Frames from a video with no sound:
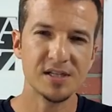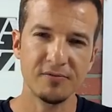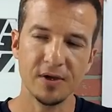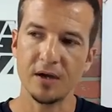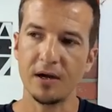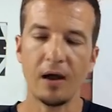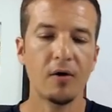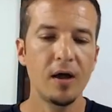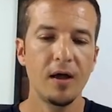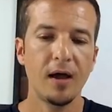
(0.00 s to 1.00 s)
figure it
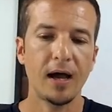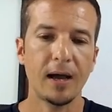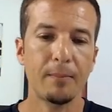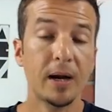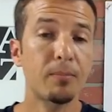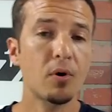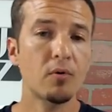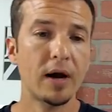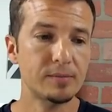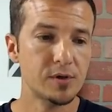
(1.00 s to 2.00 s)
out. But a
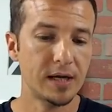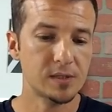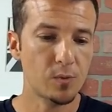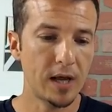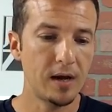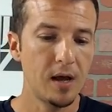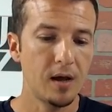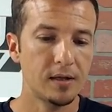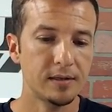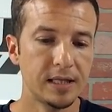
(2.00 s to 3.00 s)
program trade is when,
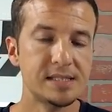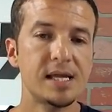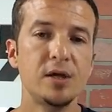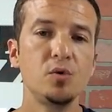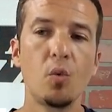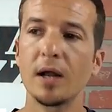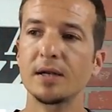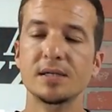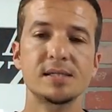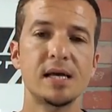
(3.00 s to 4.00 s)
let's say you wanted to
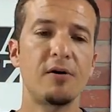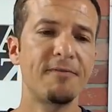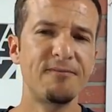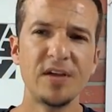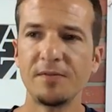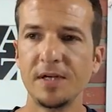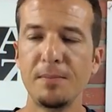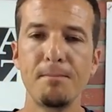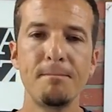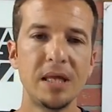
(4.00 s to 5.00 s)
sell $50
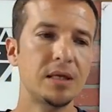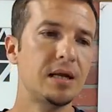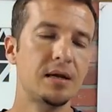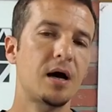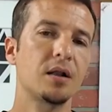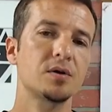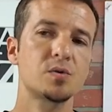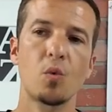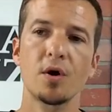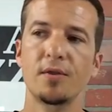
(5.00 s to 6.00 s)
million
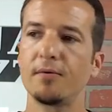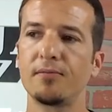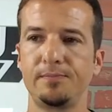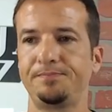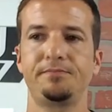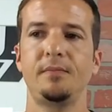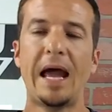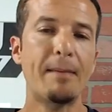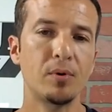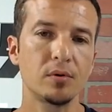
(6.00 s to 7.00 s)
worth of
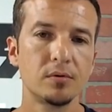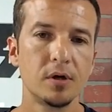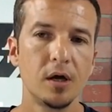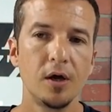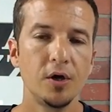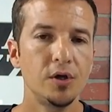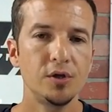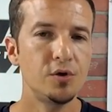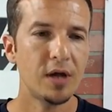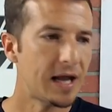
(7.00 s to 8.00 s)
Apple.
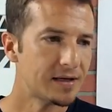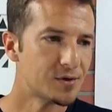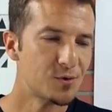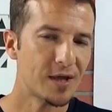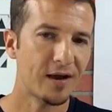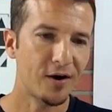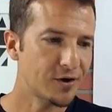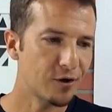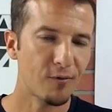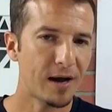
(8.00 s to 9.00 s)
You can't do that on
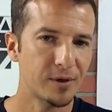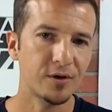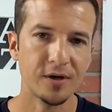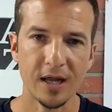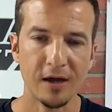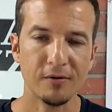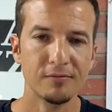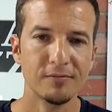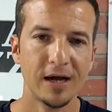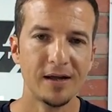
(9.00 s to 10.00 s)
your Robinhood account,
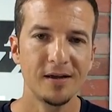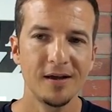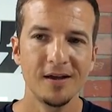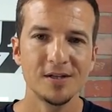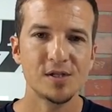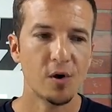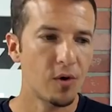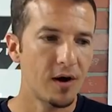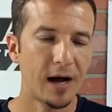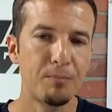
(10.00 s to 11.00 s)
right? So
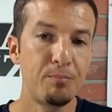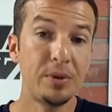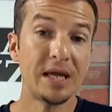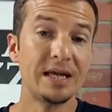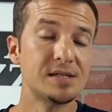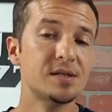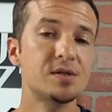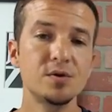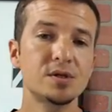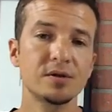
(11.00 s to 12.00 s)
a big
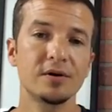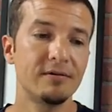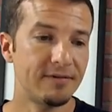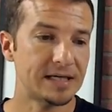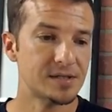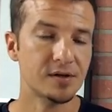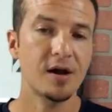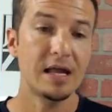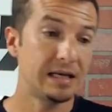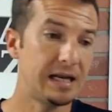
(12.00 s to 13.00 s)
institutional investor
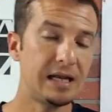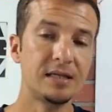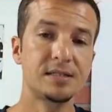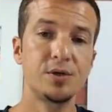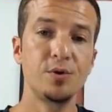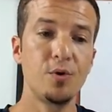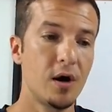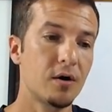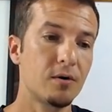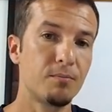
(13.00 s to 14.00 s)
needed to
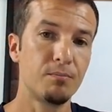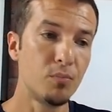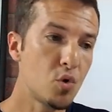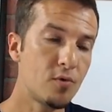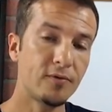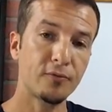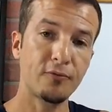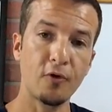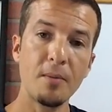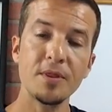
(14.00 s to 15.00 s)
move
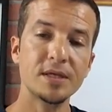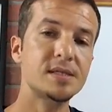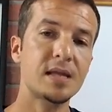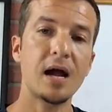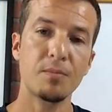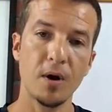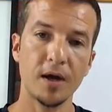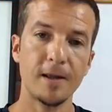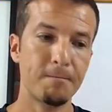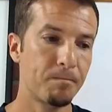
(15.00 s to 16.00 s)
from the stock
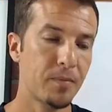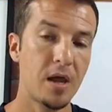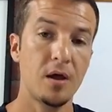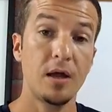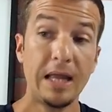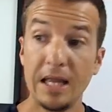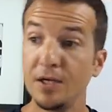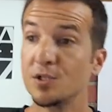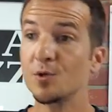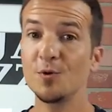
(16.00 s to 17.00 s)
market
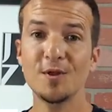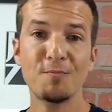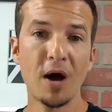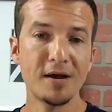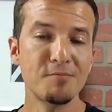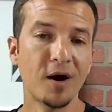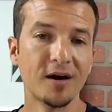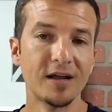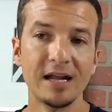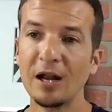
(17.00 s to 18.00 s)
into the bond
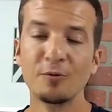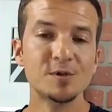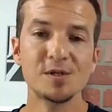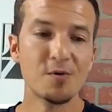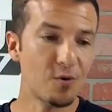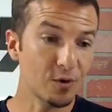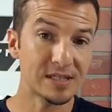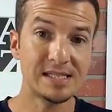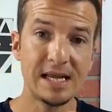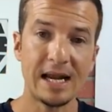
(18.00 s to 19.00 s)
market. And it was so cool to
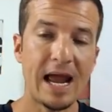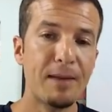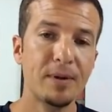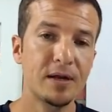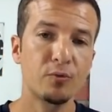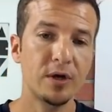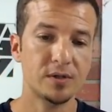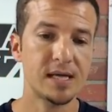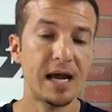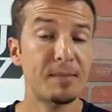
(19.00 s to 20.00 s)
see it happen in real
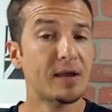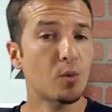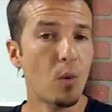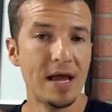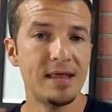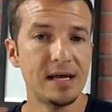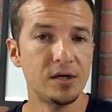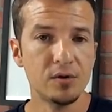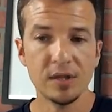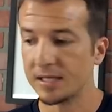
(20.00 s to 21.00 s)
time. Now, the way they
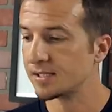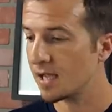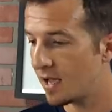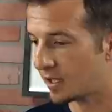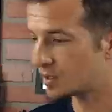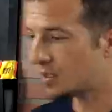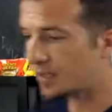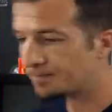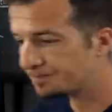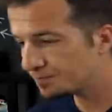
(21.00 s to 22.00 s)
do this, I'll show you.
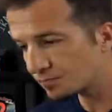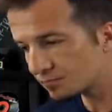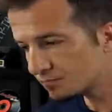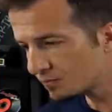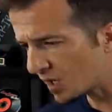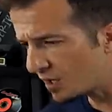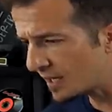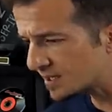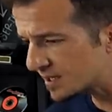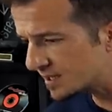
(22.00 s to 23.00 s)
You can
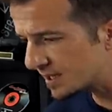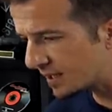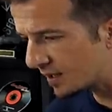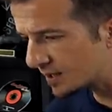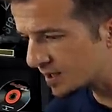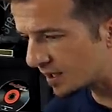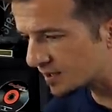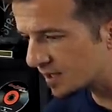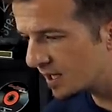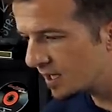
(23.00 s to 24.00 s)
actually see it on the charts.
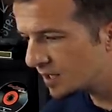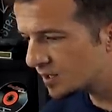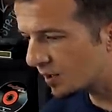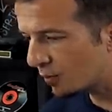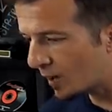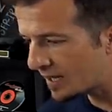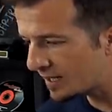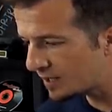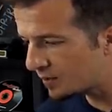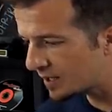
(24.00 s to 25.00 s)
So the way they
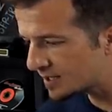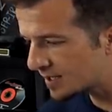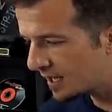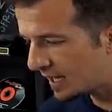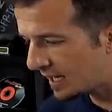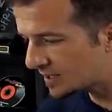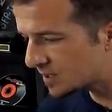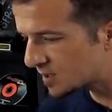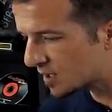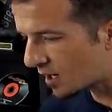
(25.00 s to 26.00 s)
do this, it
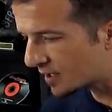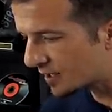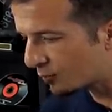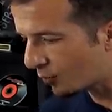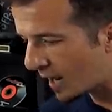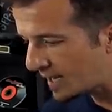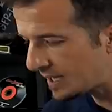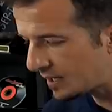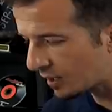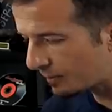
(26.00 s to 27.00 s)
started right
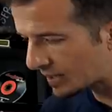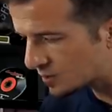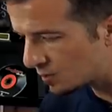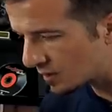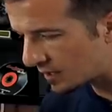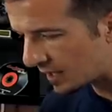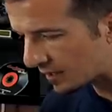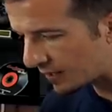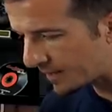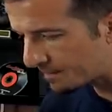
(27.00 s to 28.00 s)
here, about 2 o'clock,
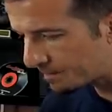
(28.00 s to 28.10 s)
right?